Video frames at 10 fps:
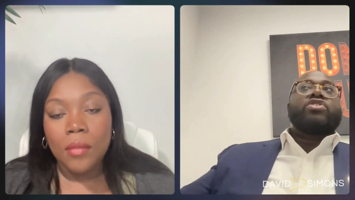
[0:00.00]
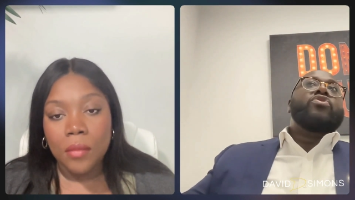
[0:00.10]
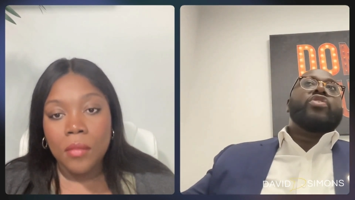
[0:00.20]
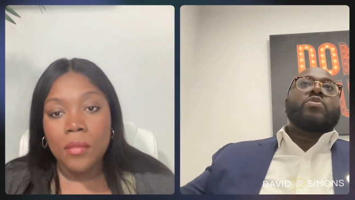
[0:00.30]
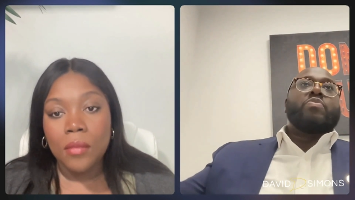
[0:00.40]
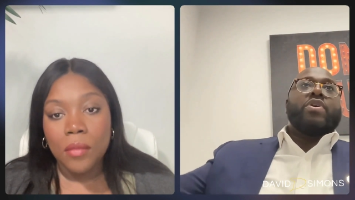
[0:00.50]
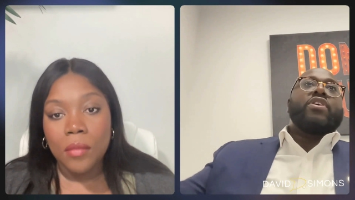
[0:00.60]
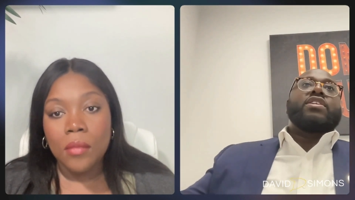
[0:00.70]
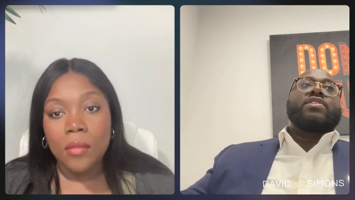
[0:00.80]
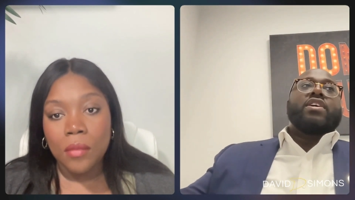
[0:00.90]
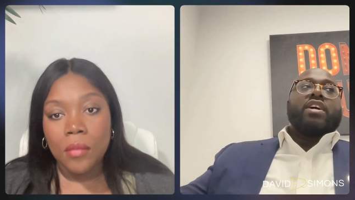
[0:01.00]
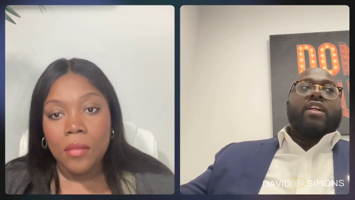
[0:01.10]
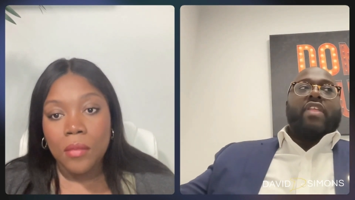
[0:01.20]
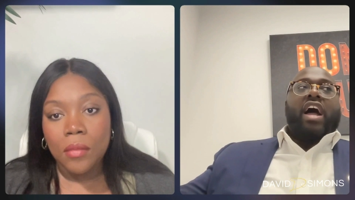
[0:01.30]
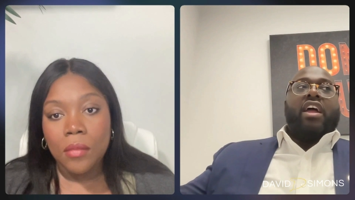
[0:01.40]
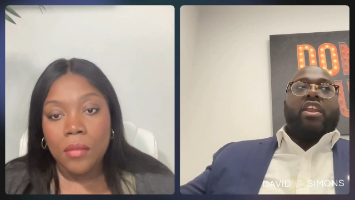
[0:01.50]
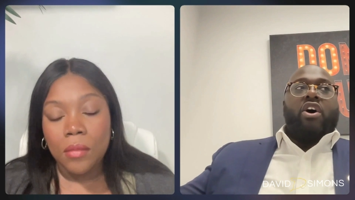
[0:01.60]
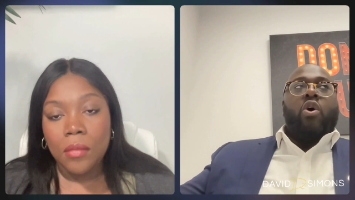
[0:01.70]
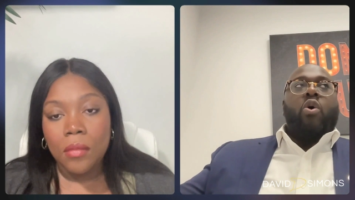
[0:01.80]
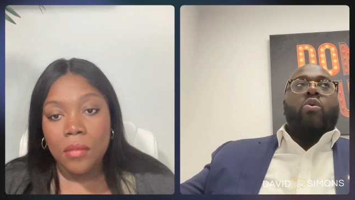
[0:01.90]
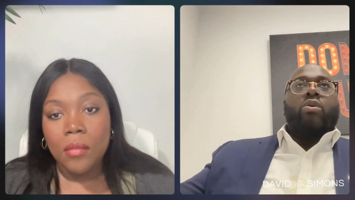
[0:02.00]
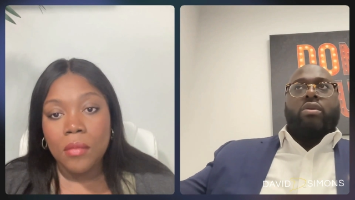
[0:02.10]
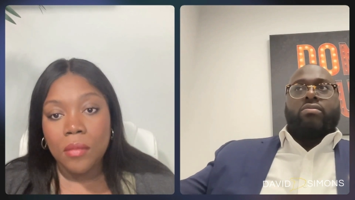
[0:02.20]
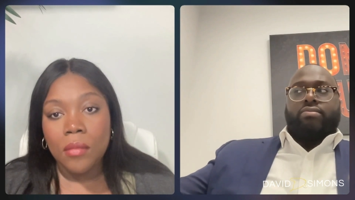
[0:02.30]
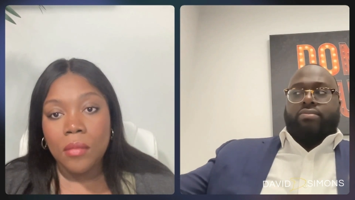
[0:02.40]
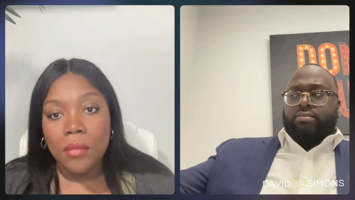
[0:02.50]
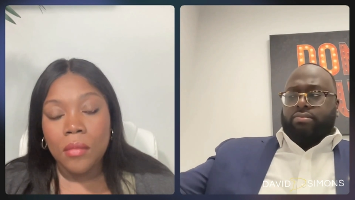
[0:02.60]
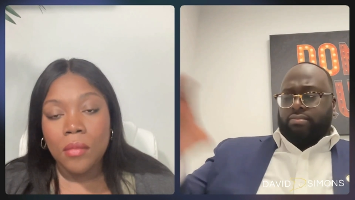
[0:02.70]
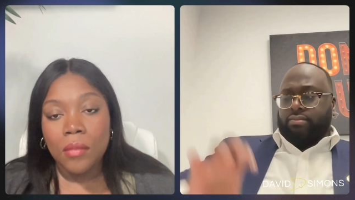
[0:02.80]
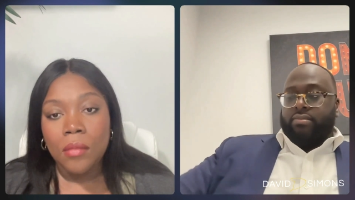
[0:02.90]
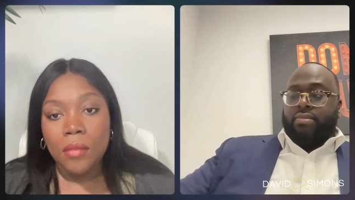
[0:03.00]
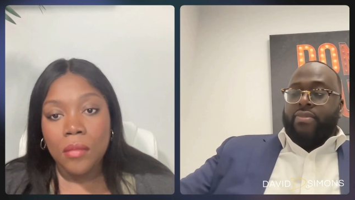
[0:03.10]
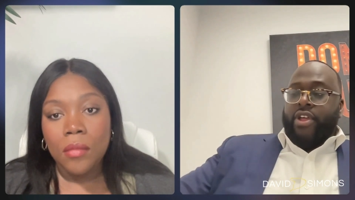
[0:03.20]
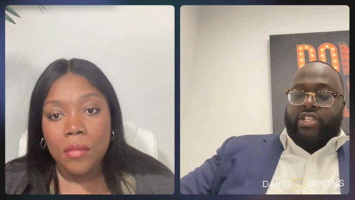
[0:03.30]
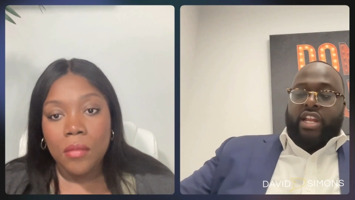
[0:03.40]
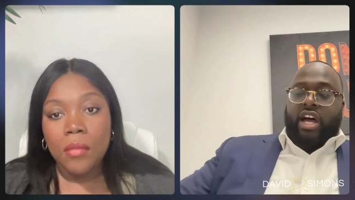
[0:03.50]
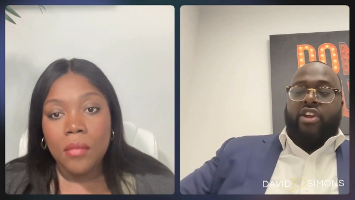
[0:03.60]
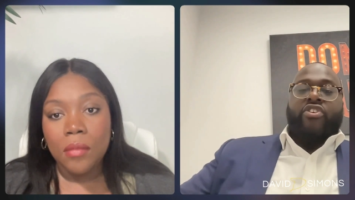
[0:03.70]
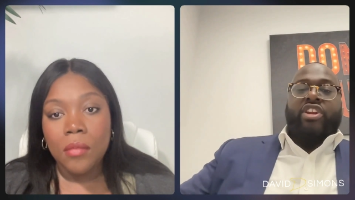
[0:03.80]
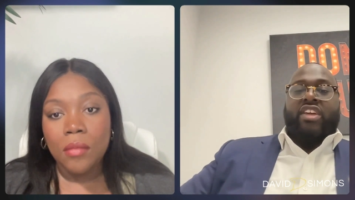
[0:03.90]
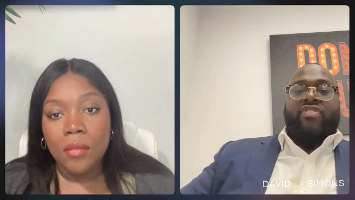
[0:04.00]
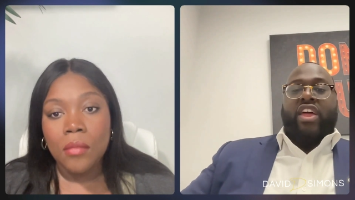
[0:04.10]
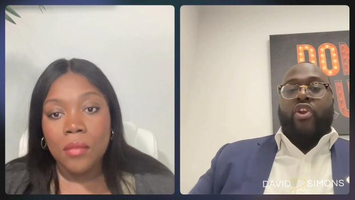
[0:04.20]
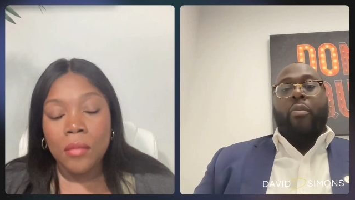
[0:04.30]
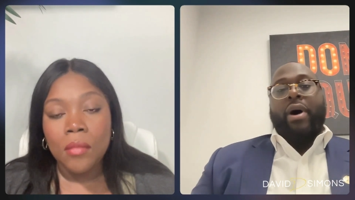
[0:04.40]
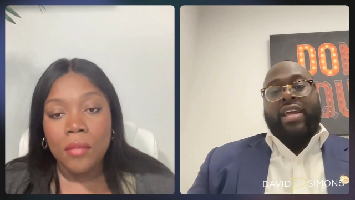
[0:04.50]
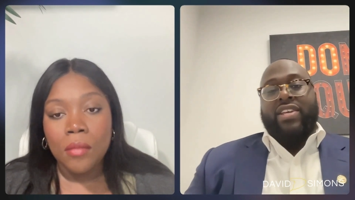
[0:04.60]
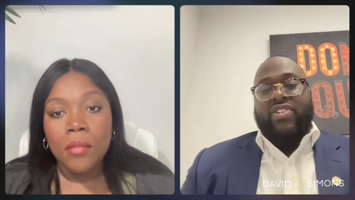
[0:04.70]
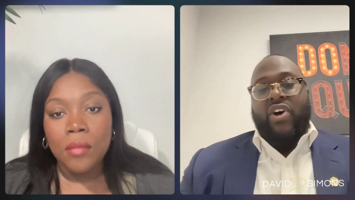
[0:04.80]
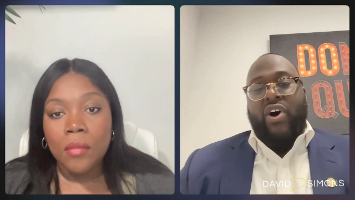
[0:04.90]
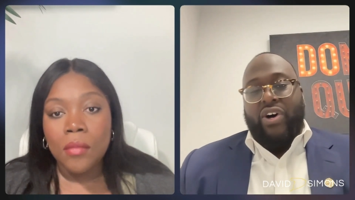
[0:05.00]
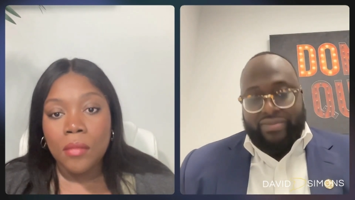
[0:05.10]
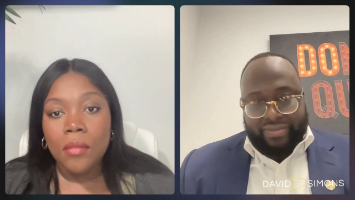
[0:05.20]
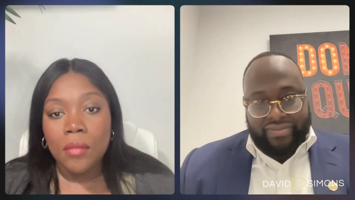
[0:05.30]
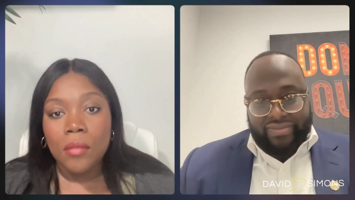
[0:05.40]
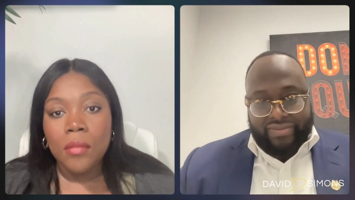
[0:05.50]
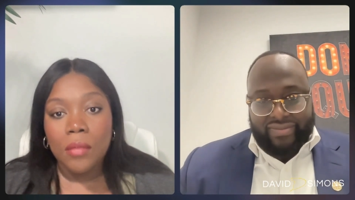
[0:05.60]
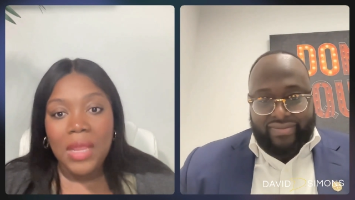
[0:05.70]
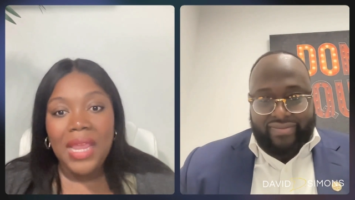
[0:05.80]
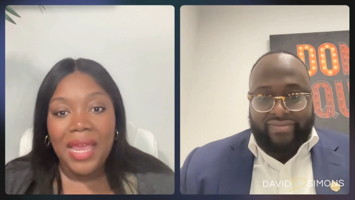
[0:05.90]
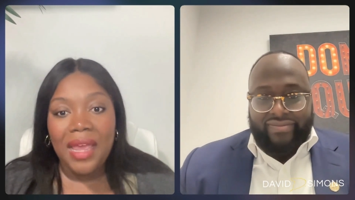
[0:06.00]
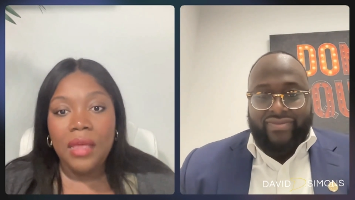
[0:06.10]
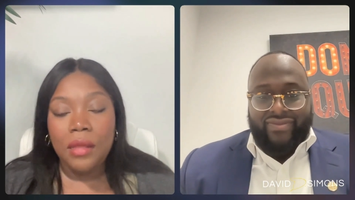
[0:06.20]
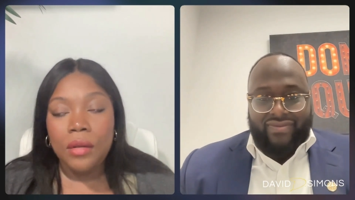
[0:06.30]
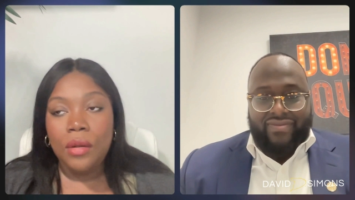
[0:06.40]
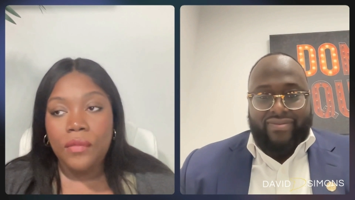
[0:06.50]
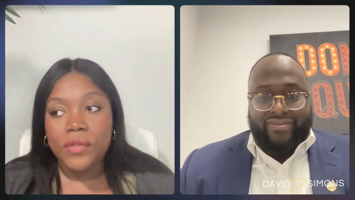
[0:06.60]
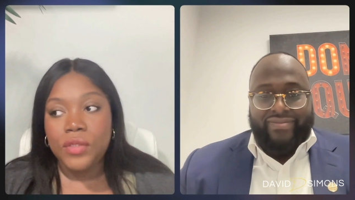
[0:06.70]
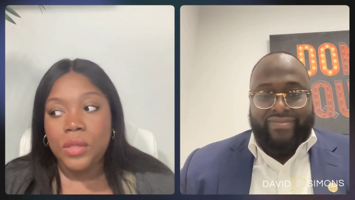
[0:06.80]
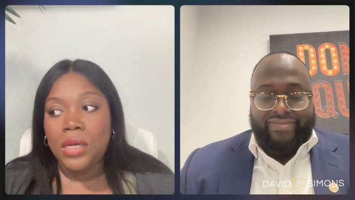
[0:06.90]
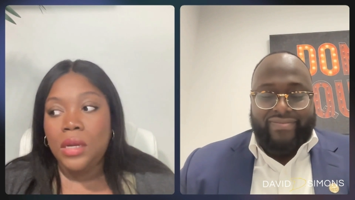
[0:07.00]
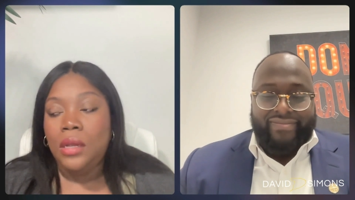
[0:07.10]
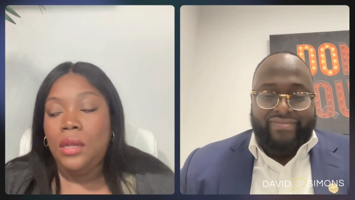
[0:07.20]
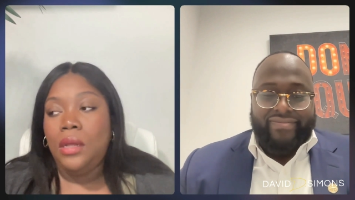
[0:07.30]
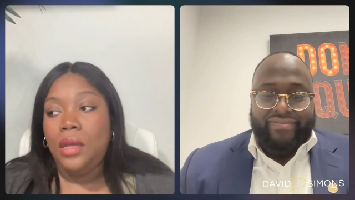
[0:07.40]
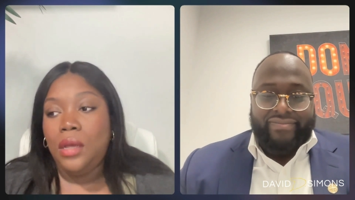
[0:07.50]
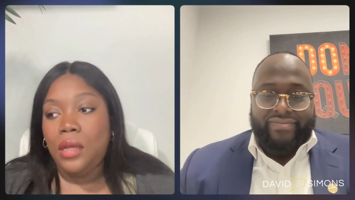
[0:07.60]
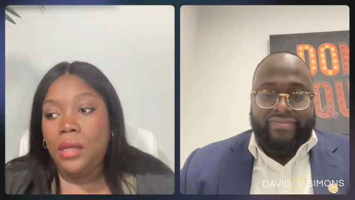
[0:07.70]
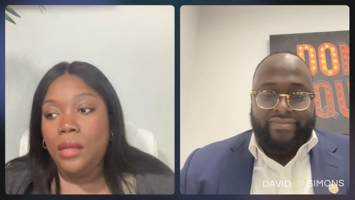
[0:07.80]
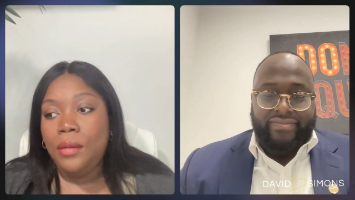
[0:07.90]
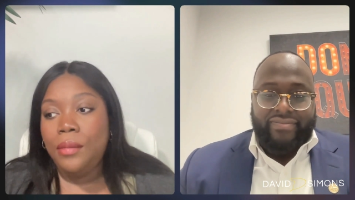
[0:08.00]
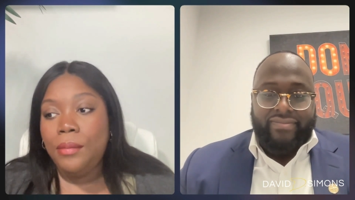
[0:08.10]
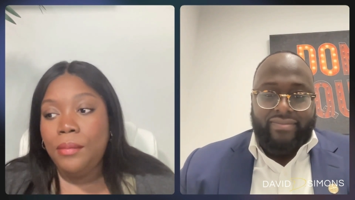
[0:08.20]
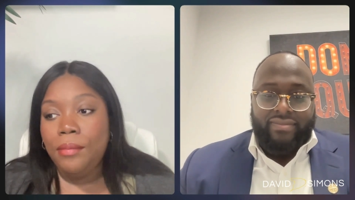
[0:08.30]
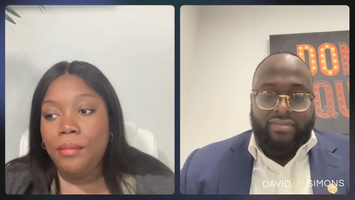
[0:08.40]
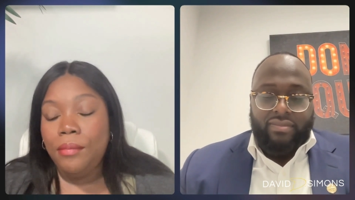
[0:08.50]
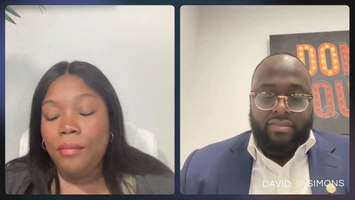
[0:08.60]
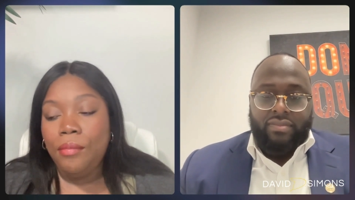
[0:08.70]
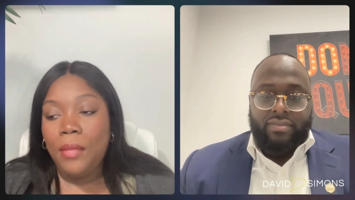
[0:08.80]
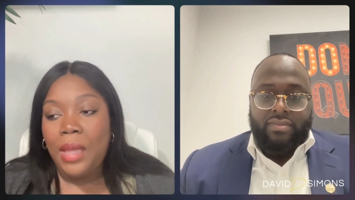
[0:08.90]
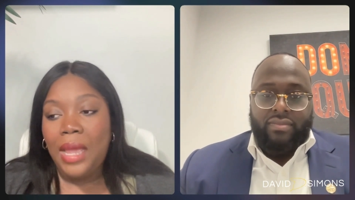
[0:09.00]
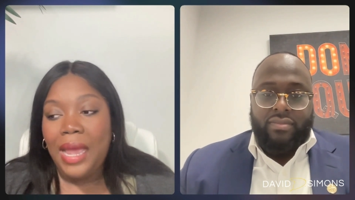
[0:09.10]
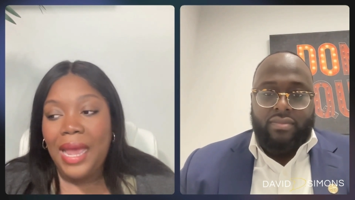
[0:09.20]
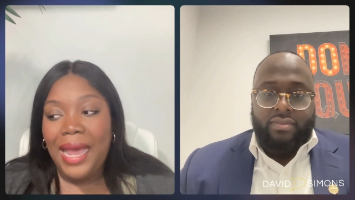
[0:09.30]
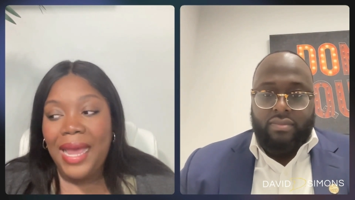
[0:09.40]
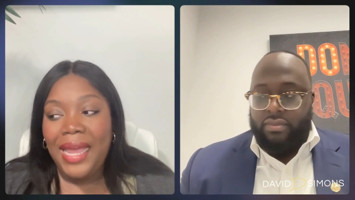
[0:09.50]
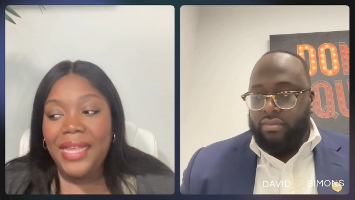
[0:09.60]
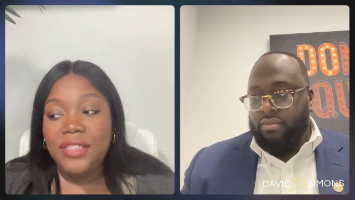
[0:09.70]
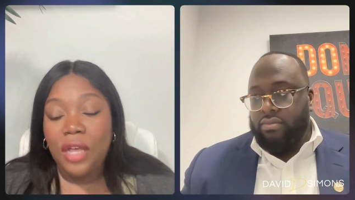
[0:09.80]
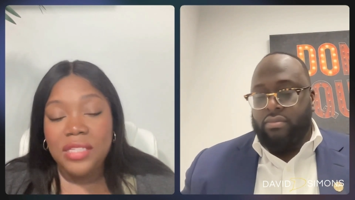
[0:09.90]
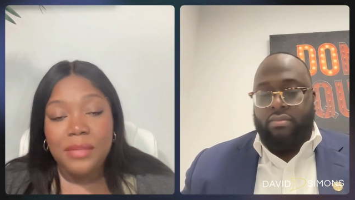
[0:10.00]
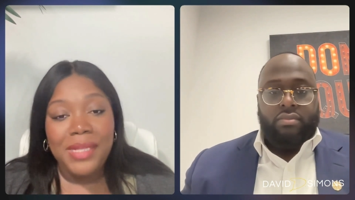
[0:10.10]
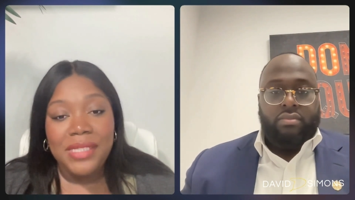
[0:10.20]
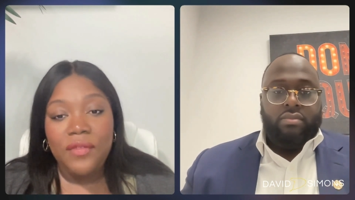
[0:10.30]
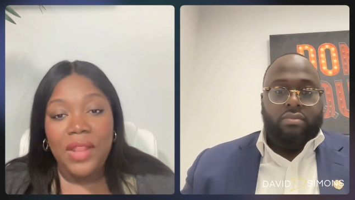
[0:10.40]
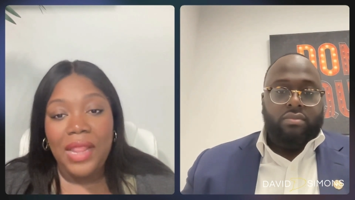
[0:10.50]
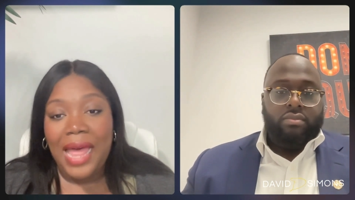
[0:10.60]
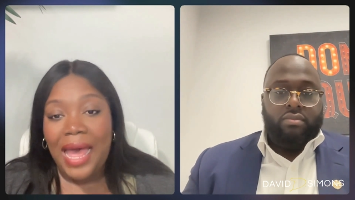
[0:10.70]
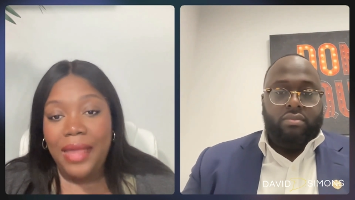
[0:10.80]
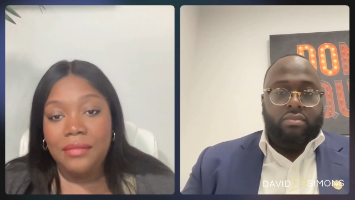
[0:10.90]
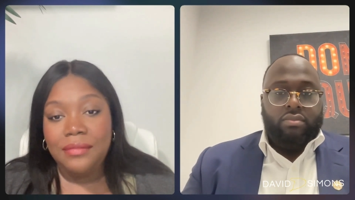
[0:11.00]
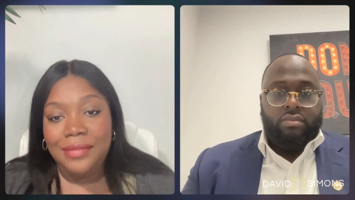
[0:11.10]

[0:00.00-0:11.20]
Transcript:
Speaker 1: you've experienced, I know there's an underneath that nobody saw.
Speaker 2: Yeah, no, for sure. Um, I talk to myself a lot,